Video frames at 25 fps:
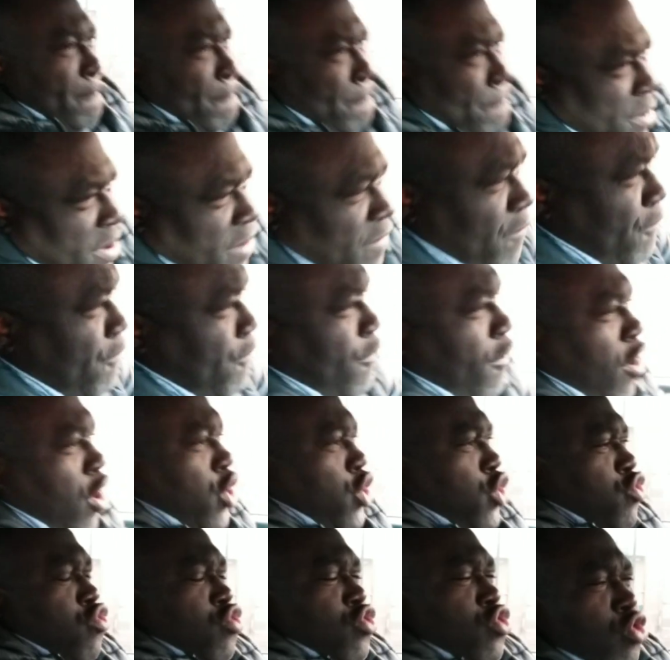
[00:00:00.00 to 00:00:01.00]
Before
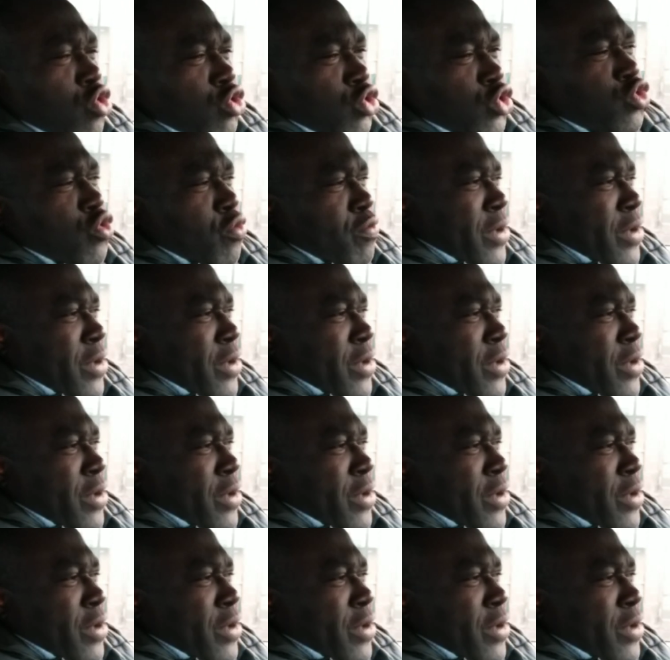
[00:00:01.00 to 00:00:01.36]
you go to